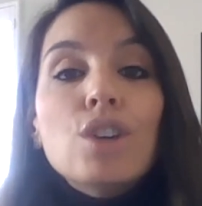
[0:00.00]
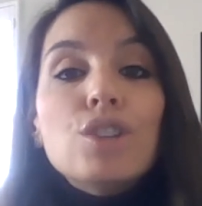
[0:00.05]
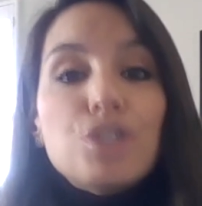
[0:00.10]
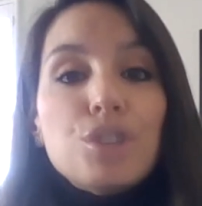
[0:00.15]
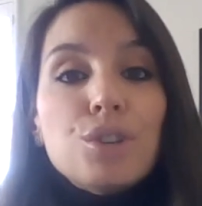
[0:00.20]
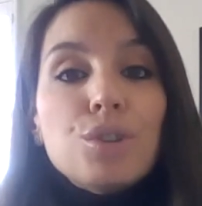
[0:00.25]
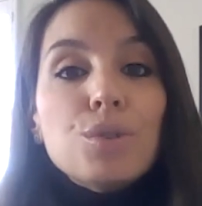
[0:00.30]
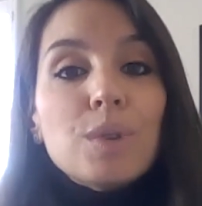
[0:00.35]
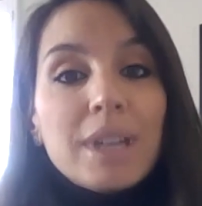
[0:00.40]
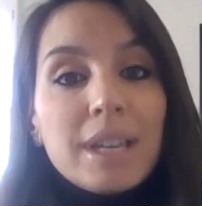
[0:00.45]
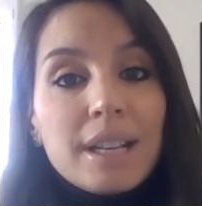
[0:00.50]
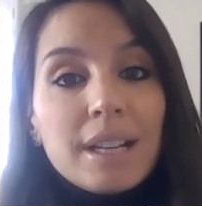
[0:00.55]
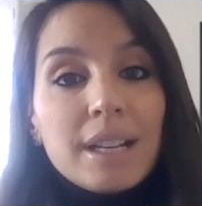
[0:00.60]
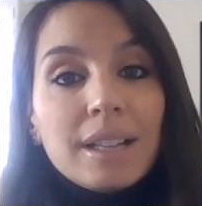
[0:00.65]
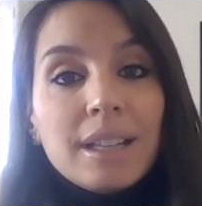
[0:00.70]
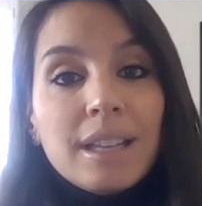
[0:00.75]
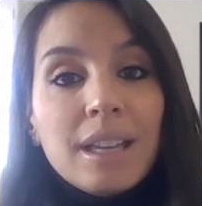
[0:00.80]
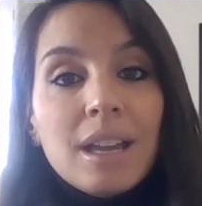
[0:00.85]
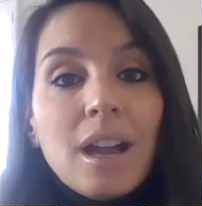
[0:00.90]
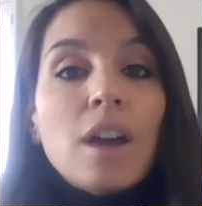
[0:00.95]
to
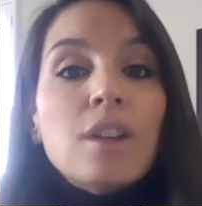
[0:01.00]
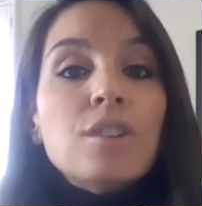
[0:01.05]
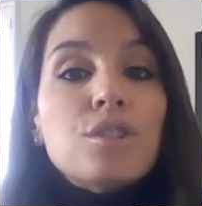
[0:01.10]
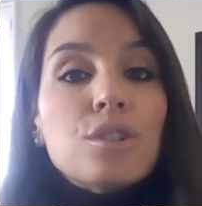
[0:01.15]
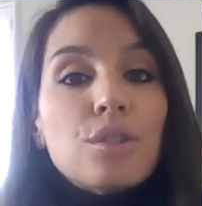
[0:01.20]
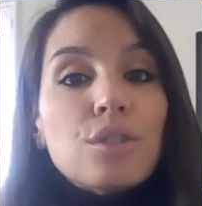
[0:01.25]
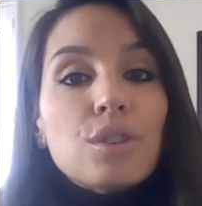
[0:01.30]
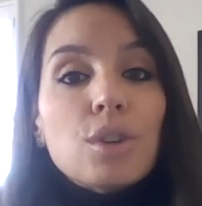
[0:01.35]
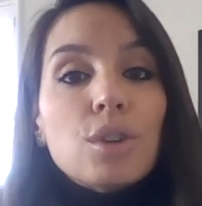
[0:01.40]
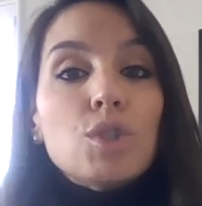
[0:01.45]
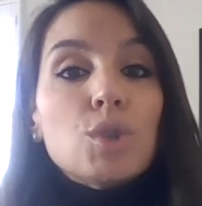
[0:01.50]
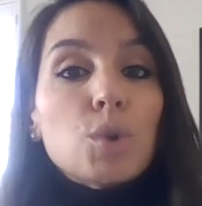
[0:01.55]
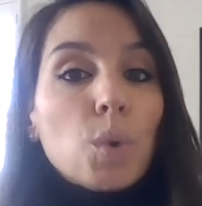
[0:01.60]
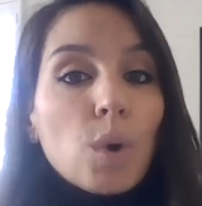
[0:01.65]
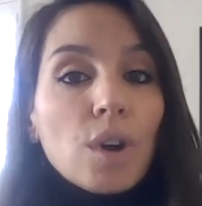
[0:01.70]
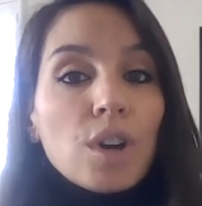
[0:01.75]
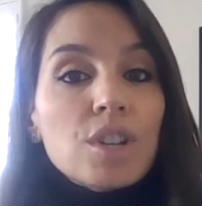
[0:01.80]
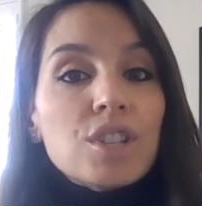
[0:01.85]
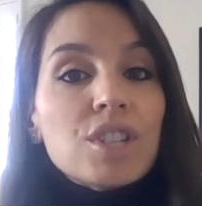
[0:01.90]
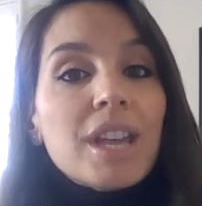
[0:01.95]
Italy under the
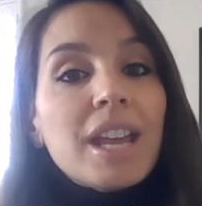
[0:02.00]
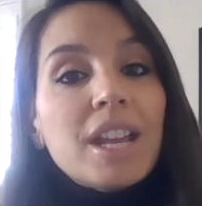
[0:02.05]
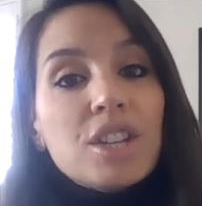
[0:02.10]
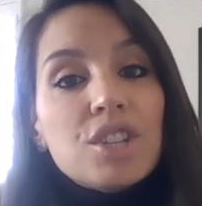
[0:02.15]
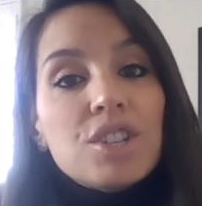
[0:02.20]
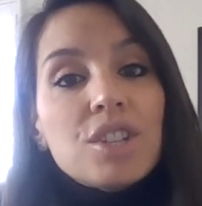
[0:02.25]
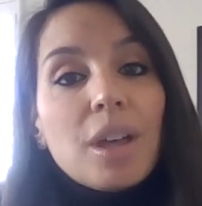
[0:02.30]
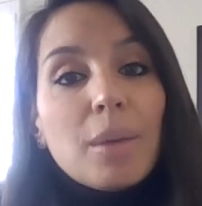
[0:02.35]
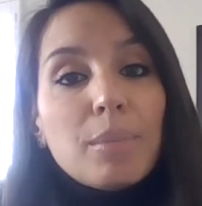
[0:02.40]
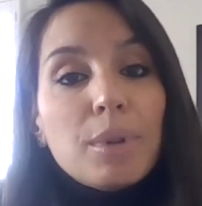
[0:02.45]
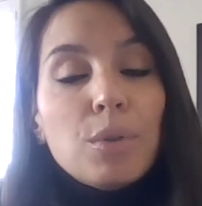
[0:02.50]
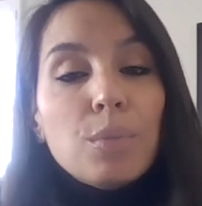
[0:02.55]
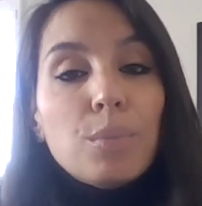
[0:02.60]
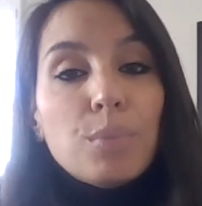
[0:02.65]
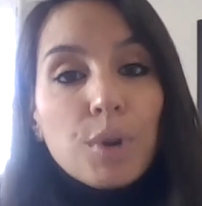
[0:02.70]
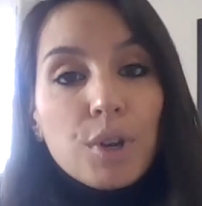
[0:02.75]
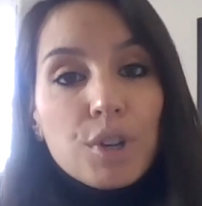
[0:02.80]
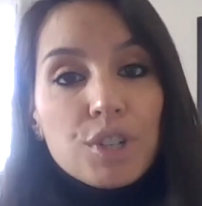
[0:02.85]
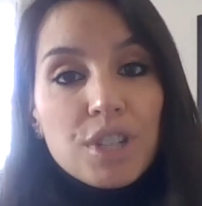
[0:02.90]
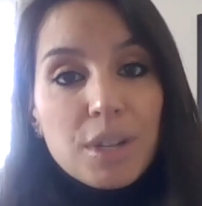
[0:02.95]
George H.W.
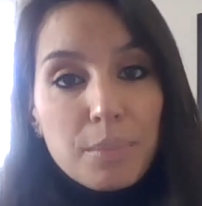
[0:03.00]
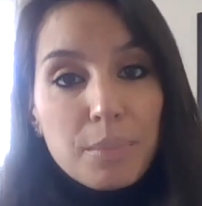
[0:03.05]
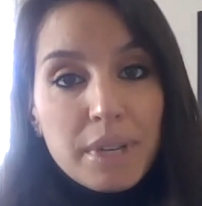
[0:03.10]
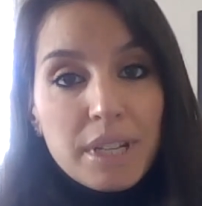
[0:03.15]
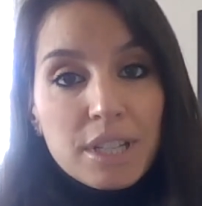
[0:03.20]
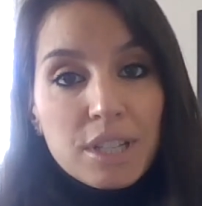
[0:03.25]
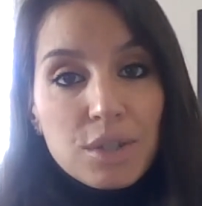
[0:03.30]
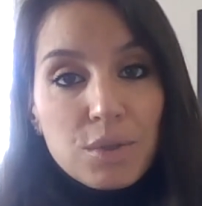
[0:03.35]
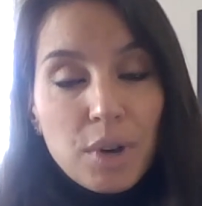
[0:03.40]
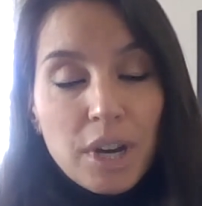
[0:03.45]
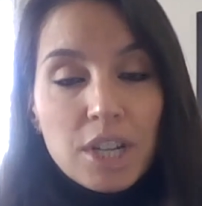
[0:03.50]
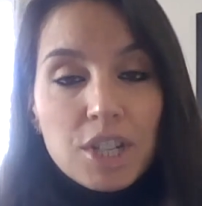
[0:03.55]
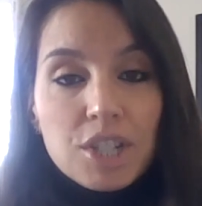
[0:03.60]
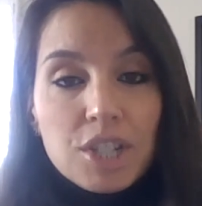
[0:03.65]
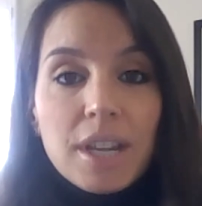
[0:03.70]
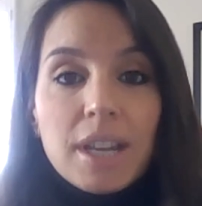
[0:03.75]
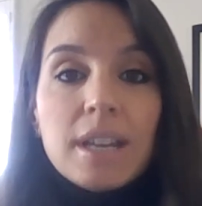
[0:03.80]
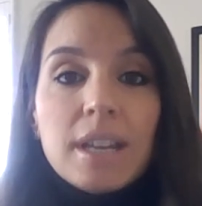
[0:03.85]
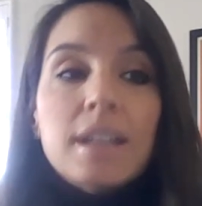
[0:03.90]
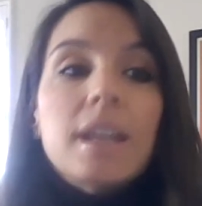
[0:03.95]
Bush
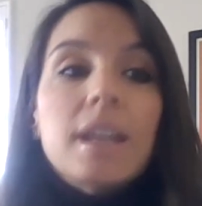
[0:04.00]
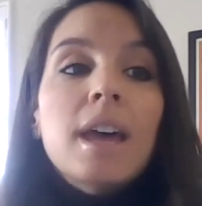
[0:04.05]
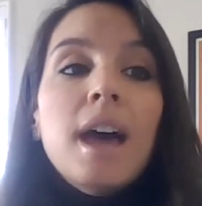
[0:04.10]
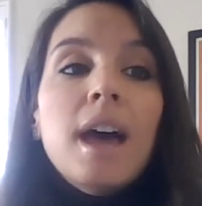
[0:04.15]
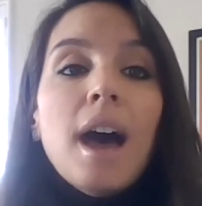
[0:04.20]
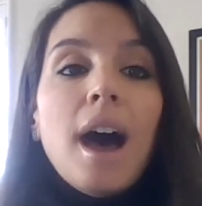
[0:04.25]
administration.